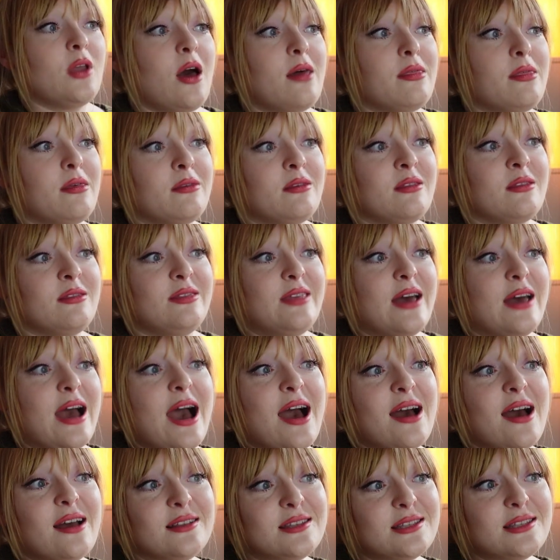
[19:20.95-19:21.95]
Other than
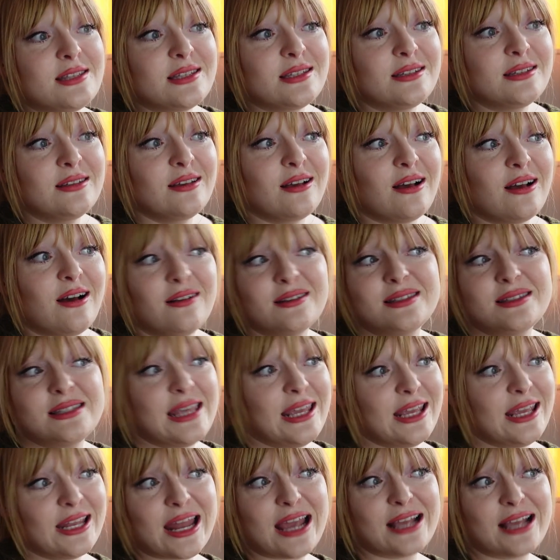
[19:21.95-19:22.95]
that, I'll
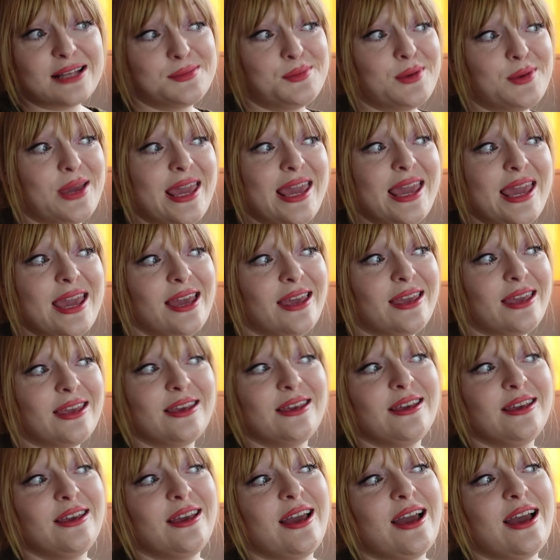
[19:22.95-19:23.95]
see you next week,
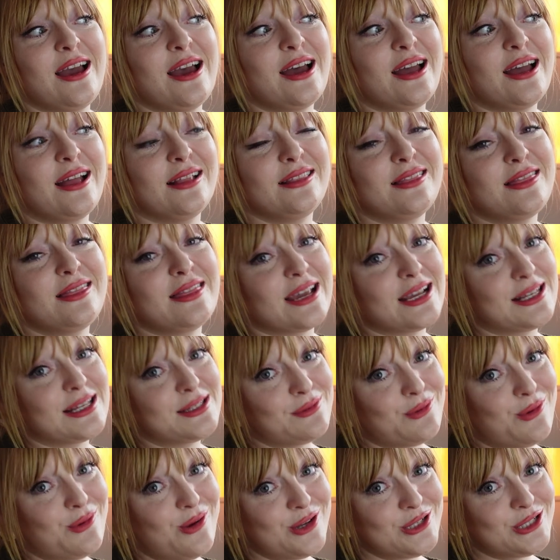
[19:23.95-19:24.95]
and thanks
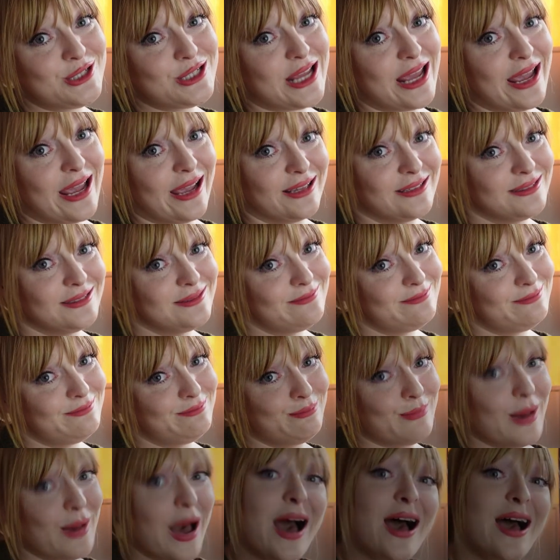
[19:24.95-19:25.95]
for watching.
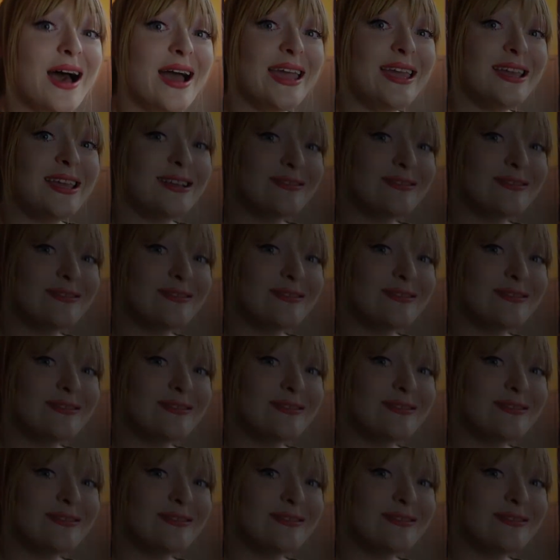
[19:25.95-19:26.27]
Bye!